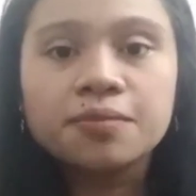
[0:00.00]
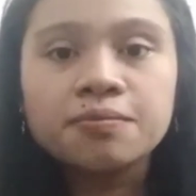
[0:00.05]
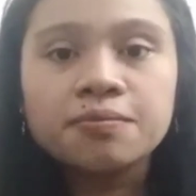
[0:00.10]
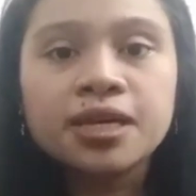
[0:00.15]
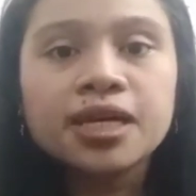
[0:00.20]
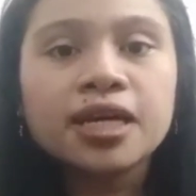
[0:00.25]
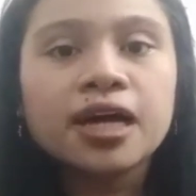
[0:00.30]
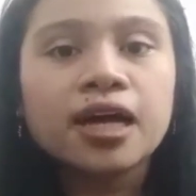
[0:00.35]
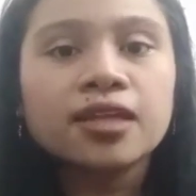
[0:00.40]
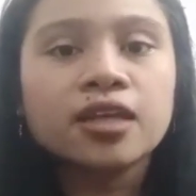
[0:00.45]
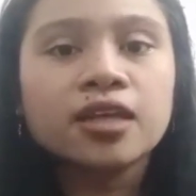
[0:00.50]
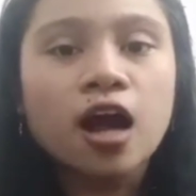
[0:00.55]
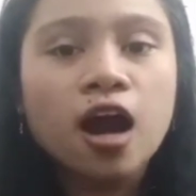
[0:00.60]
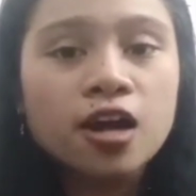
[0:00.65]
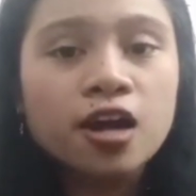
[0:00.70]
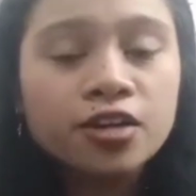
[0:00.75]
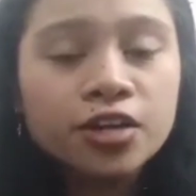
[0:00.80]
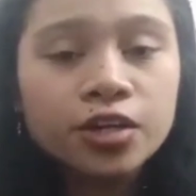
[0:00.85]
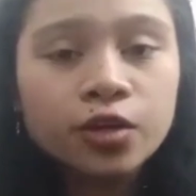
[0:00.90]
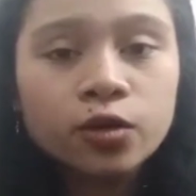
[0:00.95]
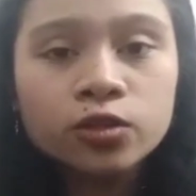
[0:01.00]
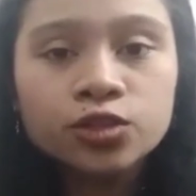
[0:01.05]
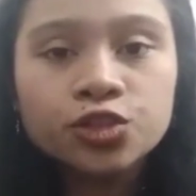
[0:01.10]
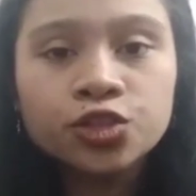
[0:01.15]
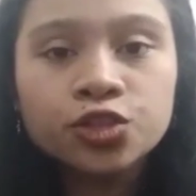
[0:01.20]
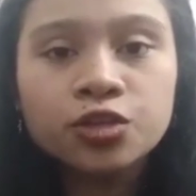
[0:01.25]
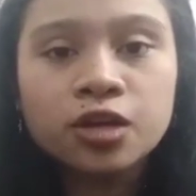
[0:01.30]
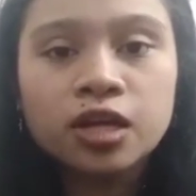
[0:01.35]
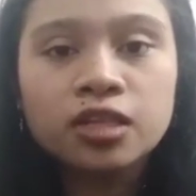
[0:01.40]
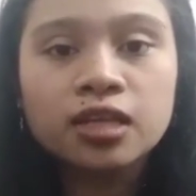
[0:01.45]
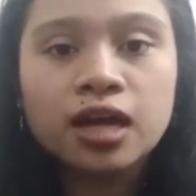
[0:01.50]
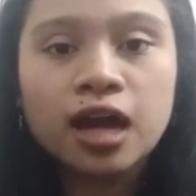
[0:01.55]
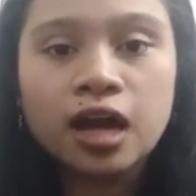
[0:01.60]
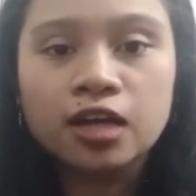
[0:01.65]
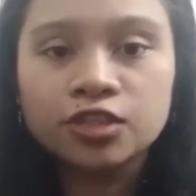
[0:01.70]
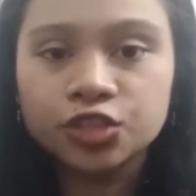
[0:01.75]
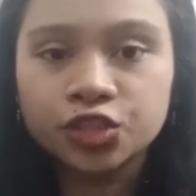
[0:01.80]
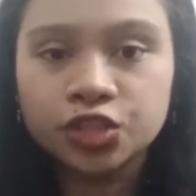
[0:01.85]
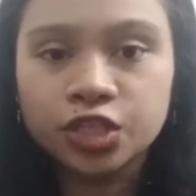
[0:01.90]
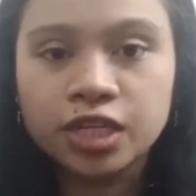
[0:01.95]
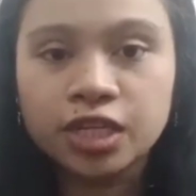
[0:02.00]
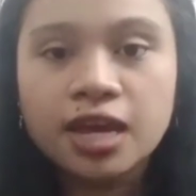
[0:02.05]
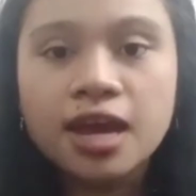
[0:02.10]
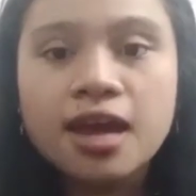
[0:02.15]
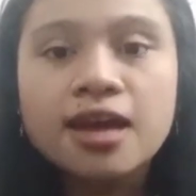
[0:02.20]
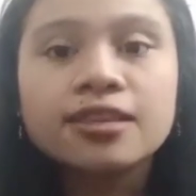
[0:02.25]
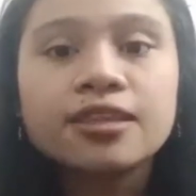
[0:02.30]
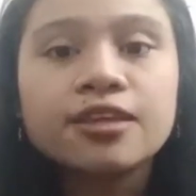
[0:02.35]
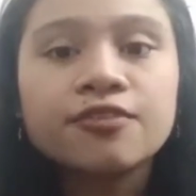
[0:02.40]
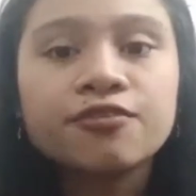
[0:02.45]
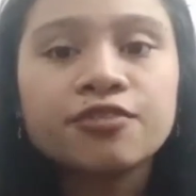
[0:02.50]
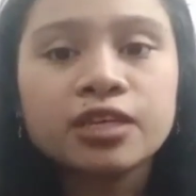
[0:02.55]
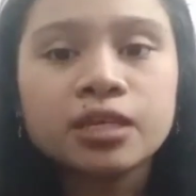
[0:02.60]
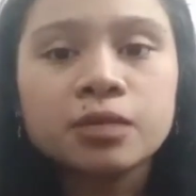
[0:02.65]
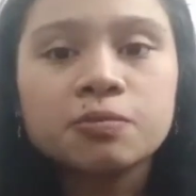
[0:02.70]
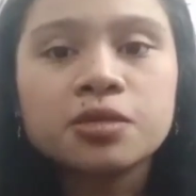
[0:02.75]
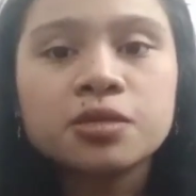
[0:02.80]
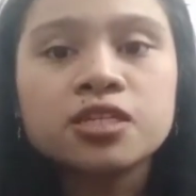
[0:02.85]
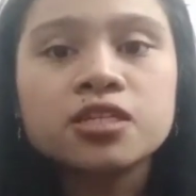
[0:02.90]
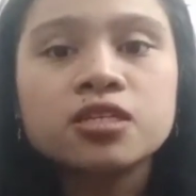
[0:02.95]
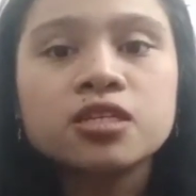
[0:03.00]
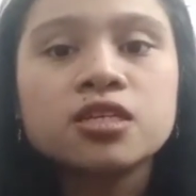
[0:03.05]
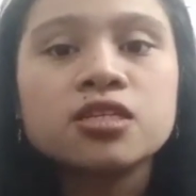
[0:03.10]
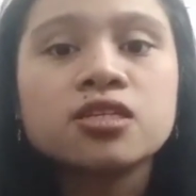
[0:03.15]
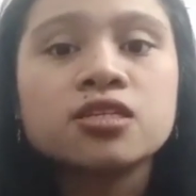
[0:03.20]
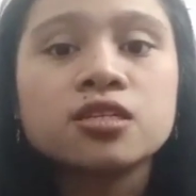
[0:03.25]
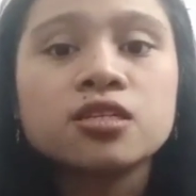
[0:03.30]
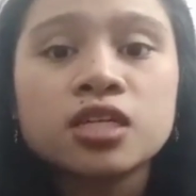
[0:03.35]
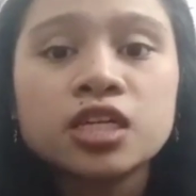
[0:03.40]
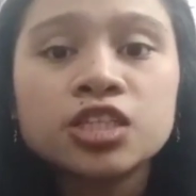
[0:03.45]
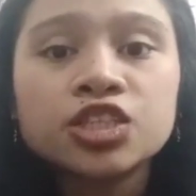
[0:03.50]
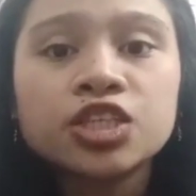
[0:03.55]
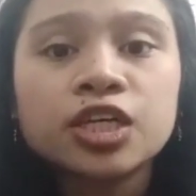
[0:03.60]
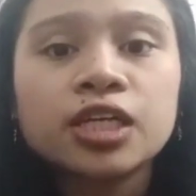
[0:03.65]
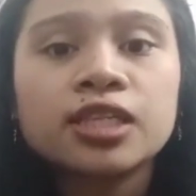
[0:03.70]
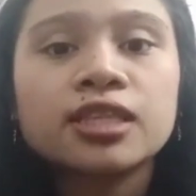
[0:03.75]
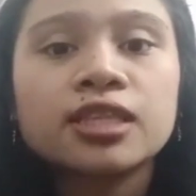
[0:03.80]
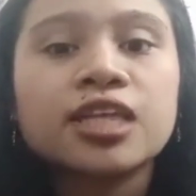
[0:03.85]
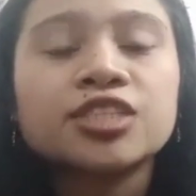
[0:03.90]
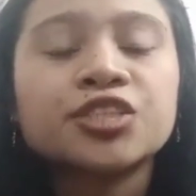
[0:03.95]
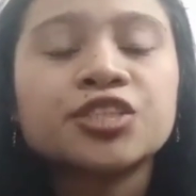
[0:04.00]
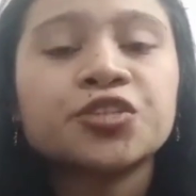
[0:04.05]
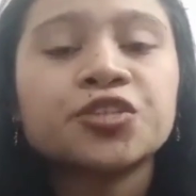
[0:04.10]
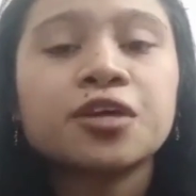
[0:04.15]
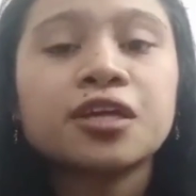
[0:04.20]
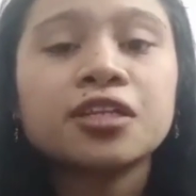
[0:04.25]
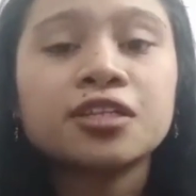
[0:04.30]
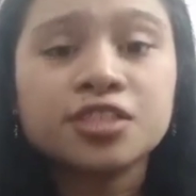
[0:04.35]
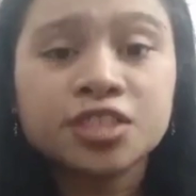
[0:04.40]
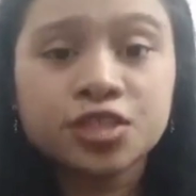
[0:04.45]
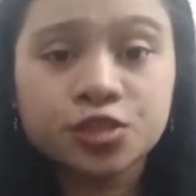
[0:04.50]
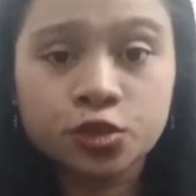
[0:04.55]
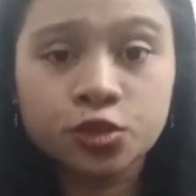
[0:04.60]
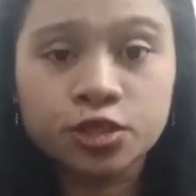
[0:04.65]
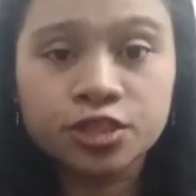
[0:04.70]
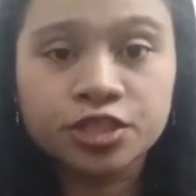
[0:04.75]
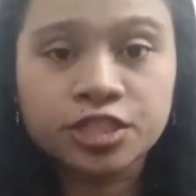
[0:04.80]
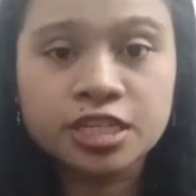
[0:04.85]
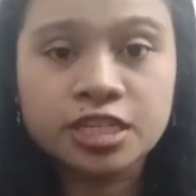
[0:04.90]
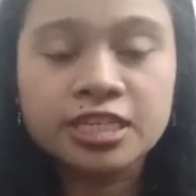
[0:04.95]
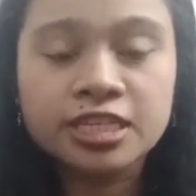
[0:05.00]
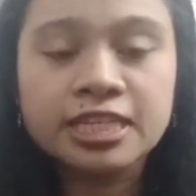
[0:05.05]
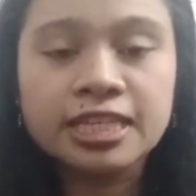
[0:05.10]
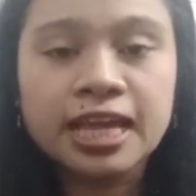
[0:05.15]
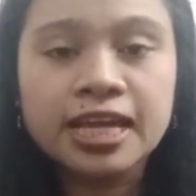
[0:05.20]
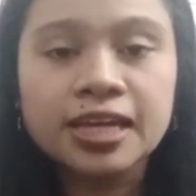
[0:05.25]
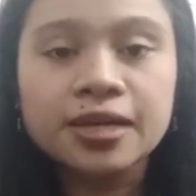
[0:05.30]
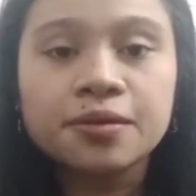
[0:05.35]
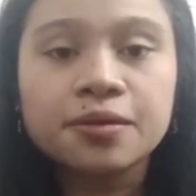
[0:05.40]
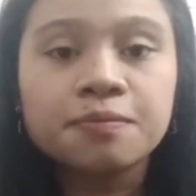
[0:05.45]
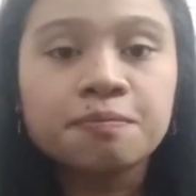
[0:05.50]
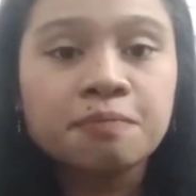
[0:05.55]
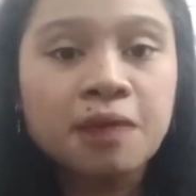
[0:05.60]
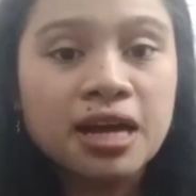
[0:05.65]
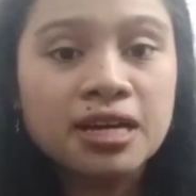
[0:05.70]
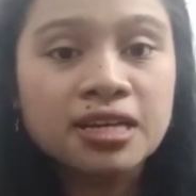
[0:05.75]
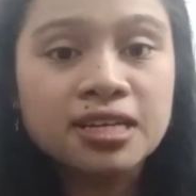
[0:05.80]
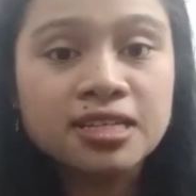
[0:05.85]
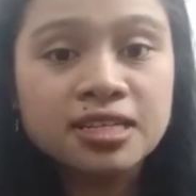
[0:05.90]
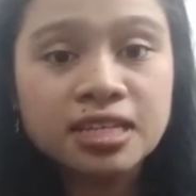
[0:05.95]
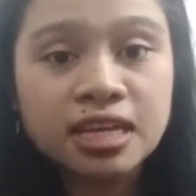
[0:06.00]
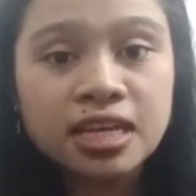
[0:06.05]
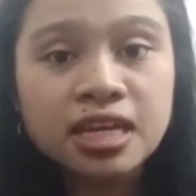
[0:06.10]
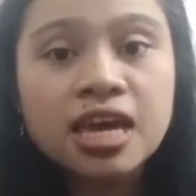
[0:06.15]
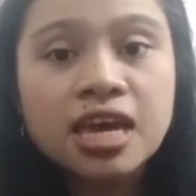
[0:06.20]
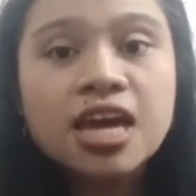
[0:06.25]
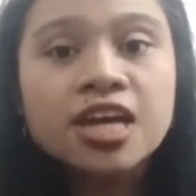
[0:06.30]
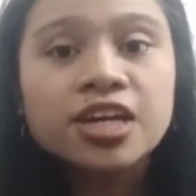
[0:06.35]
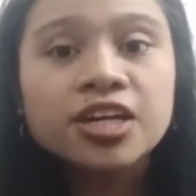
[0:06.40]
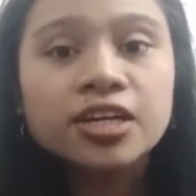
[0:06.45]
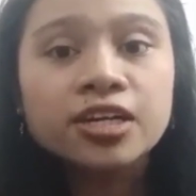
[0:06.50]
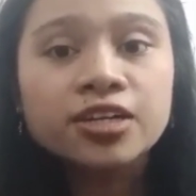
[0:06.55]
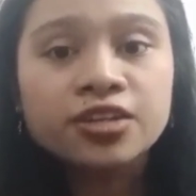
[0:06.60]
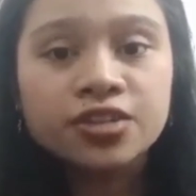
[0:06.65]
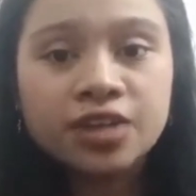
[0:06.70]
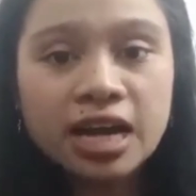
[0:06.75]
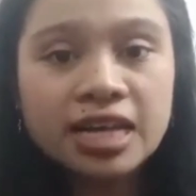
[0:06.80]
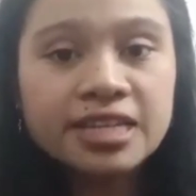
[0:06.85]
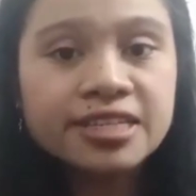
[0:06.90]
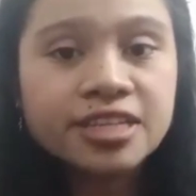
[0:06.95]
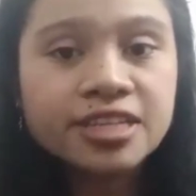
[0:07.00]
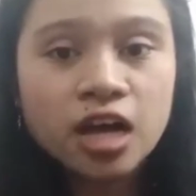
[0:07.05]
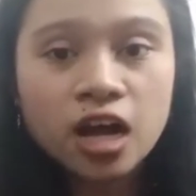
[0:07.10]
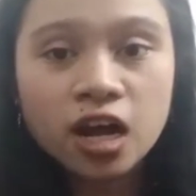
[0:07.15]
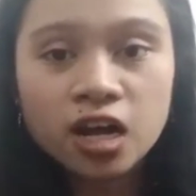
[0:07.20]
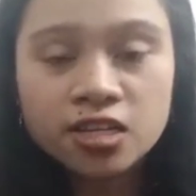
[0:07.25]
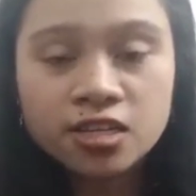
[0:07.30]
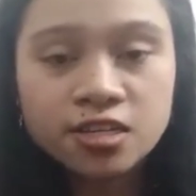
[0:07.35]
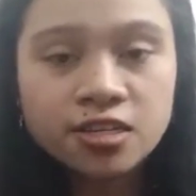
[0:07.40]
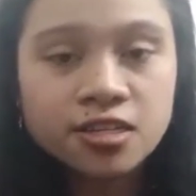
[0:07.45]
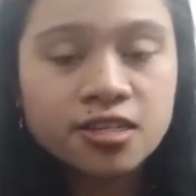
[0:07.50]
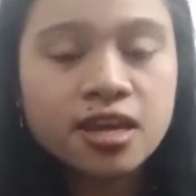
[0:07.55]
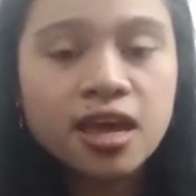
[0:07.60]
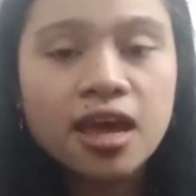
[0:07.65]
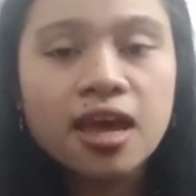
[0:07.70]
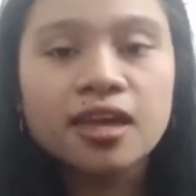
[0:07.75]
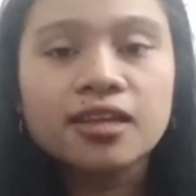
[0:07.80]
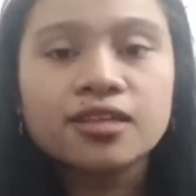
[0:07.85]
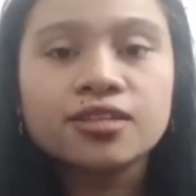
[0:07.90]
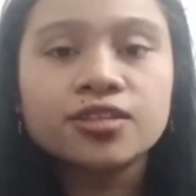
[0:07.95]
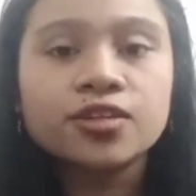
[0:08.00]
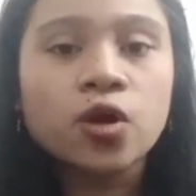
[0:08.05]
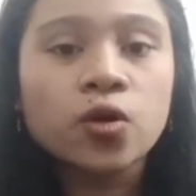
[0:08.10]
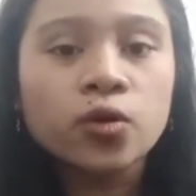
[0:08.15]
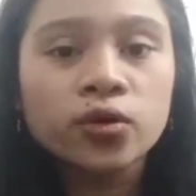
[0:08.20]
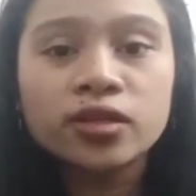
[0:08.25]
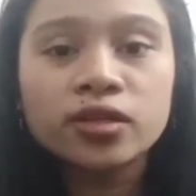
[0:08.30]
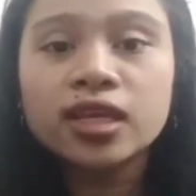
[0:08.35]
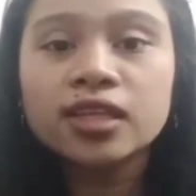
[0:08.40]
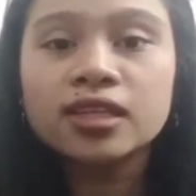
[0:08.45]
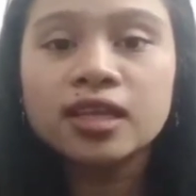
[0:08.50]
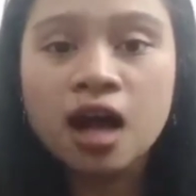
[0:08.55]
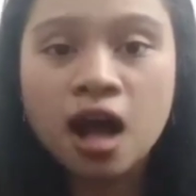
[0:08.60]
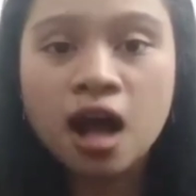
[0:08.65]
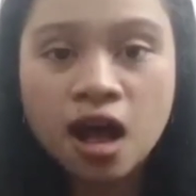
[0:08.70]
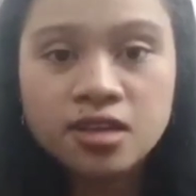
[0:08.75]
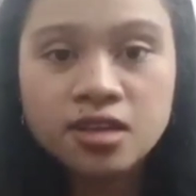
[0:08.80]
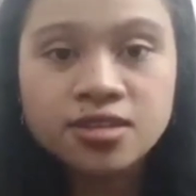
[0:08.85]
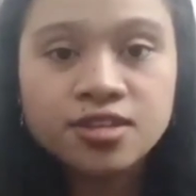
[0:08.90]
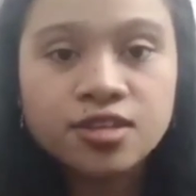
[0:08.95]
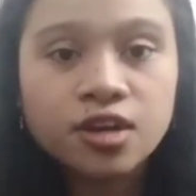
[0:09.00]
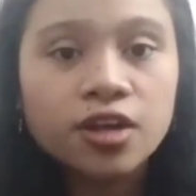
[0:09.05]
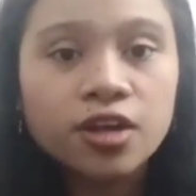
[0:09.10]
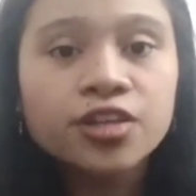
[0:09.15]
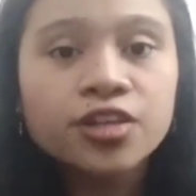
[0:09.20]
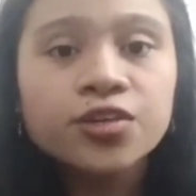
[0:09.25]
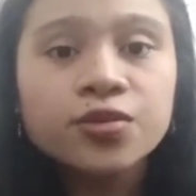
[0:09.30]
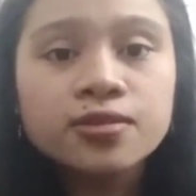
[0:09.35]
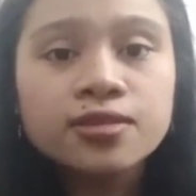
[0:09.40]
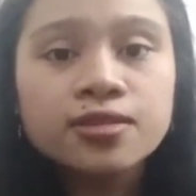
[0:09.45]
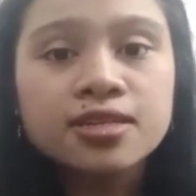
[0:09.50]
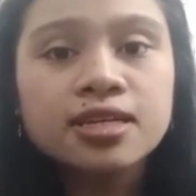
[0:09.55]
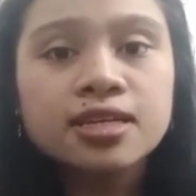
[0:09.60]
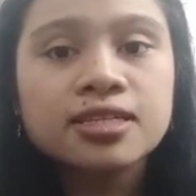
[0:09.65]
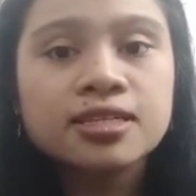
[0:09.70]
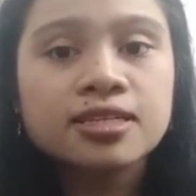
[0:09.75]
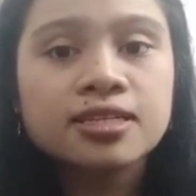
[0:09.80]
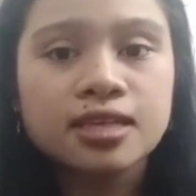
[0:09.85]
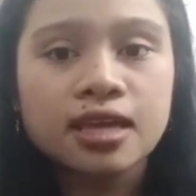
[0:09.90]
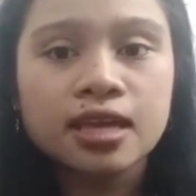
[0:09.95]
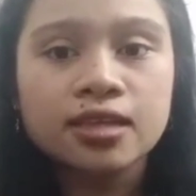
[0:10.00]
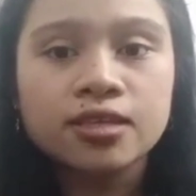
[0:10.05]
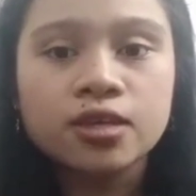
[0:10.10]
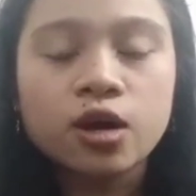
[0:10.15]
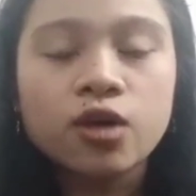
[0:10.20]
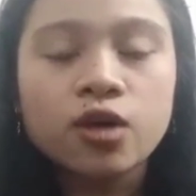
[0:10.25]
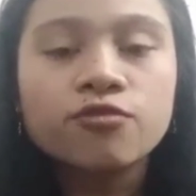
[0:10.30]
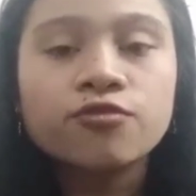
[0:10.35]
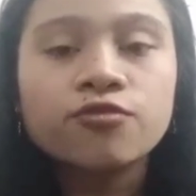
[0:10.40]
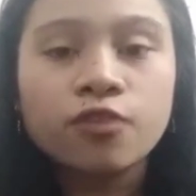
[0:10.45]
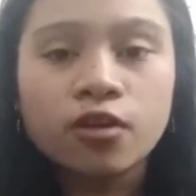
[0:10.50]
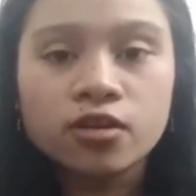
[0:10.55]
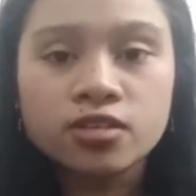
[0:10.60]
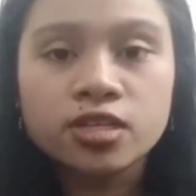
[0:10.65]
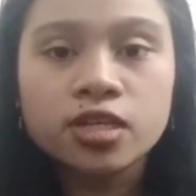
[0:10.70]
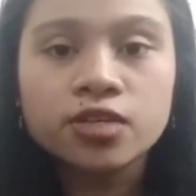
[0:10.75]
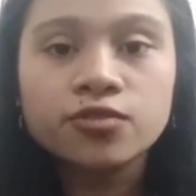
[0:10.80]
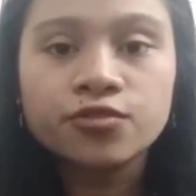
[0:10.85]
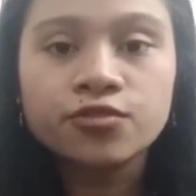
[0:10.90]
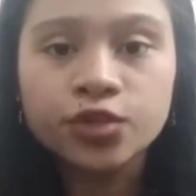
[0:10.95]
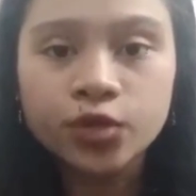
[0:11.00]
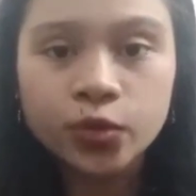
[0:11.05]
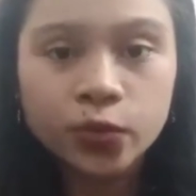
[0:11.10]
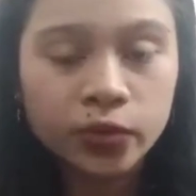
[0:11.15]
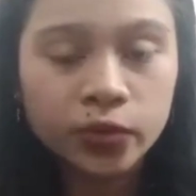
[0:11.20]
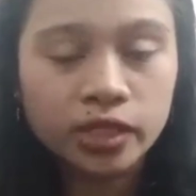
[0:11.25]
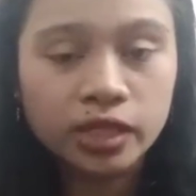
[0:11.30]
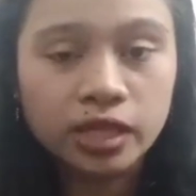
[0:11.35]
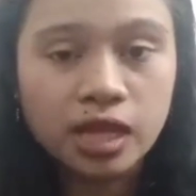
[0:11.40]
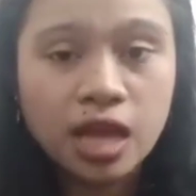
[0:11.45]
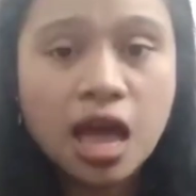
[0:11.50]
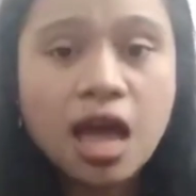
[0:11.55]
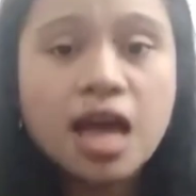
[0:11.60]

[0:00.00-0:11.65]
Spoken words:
Being an agricultural country, the Philippines is rich in natural resources like bagasse, rice husk, and coconut husk are used instead of fossil fuel.